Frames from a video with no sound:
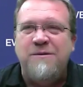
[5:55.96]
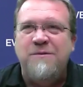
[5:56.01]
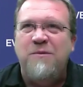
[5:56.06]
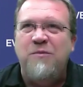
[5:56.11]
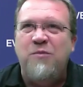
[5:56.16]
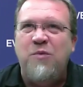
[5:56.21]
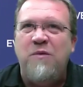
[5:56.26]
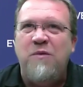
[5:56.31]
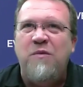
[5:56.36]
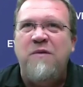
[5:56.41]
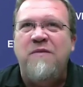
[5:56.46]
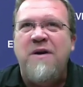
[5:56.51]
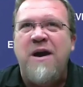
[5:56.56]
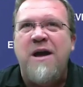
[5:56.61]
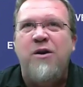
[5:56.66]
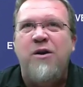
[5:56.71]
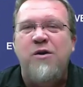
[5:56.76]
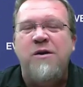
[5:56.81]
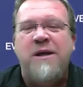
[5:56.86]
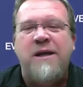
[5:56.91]
we've got
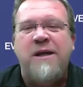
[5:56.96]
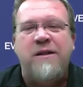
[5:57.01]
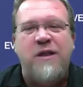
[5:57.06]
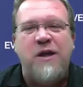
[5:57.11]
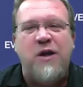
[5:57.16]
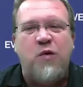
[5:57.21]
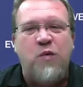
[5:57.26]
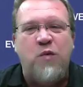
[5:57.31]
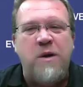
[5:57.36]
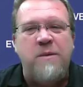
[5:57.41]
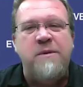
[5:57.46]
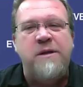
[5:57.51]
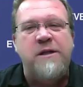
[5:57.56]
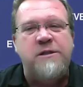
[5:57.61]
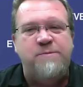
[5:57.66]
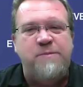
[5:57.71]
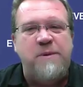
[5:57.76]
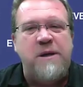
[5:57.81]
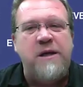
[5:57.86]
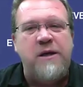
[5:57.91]
to look at the equipment
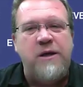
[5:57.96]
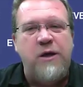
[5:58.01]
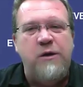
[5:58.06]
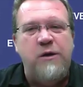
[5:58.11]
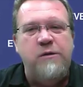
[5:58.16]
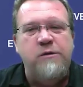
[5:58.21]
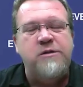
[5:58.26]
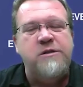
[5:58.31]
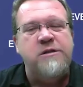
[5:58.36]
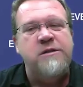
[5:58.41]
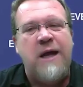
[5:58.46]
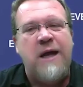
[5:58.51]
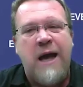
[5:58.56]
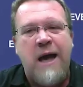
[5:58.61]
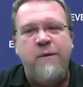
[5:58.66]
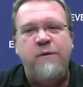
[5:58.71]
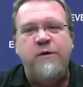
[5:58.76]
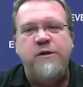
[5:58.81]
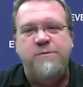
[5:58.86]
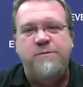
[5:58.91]
that's being used and
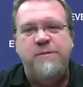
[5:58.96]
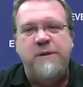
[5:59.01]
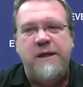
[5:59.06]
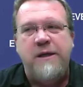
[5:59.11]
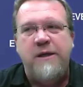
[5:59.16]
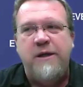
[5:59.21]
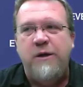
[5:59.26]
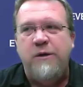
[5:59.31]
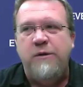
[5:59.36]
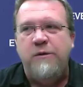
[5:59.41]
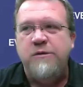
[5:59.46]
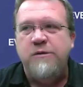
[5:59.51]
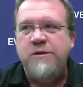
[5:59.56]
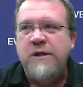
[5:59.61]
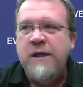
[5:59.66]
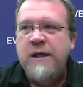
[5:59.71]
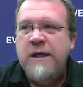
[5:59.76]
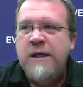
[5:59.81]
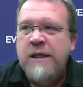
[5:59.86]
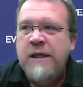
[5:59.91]
how it's being used.
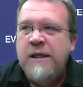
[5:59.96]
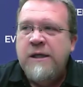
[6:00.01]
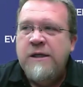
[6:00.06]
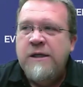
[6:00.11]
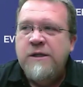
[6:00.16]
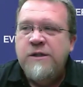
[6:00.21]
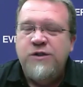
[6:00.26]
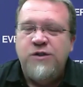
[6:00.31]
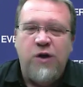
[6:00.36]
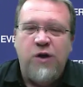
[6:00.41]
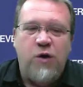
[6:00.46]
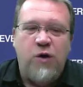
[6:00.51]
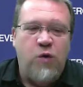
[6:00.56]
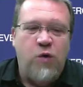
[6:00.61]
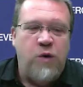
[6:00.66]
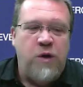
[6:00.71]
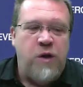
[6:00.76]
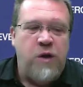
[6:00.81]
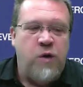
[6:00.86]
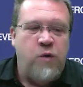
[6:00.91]

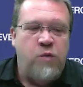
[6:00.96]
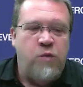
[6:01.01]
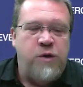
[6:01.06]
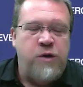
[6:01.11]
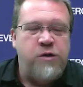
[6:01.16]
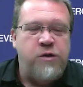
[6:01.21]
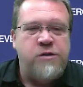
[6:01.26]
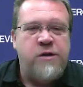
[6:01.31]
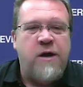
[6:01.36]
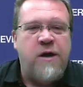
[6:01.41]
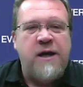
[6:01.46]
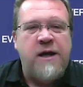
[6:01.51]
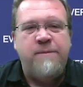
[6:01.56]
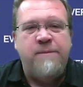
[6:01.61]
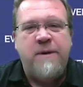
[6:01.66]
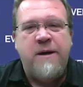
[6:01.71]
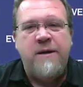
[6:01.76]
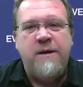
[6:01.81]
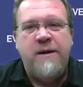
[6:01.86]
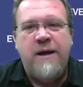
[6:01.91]
So, when you're talking
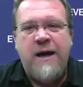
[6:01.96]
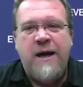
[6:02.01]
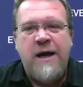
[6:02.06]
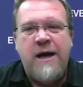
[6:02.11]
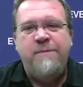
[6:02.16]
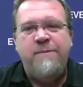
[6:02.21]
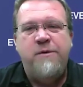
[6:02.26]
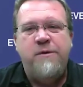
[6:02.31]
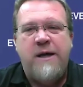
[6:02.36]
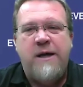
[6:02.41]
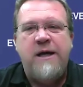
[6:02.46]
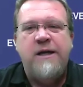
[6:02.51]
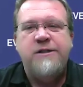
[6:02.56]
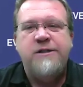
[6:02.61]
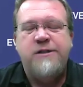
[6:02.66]
about high build, high